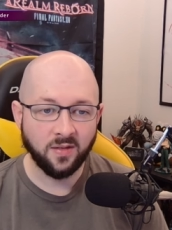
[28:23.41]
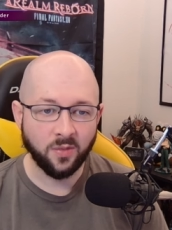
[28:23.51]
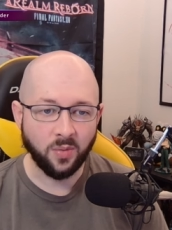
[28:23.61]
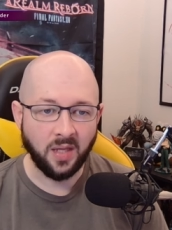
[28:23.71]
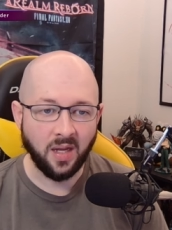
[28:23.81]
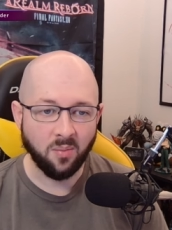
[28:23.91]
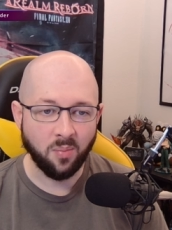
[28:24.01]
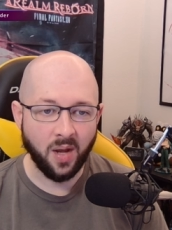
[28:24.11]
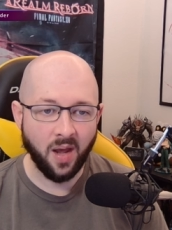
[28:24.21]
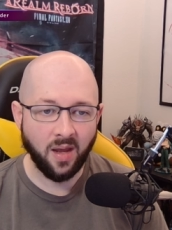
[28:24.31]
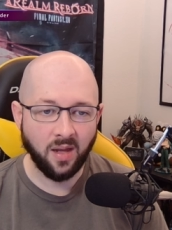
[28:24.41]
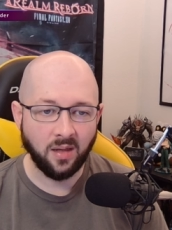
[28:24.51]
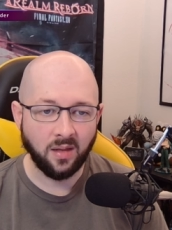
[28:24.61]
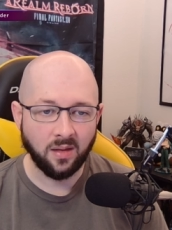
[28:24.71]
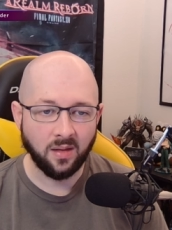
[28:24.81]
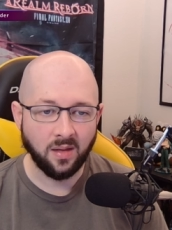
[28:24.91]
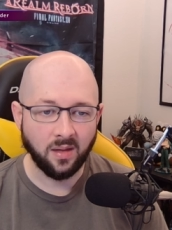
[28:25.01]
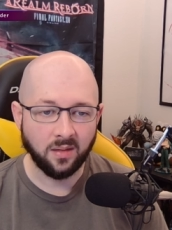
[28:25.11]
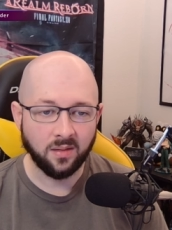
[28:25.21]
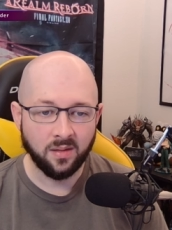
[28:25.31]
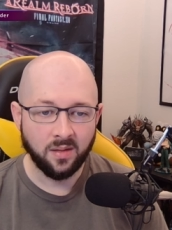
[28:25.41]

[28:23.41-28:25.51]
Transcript: so we can't buy anything.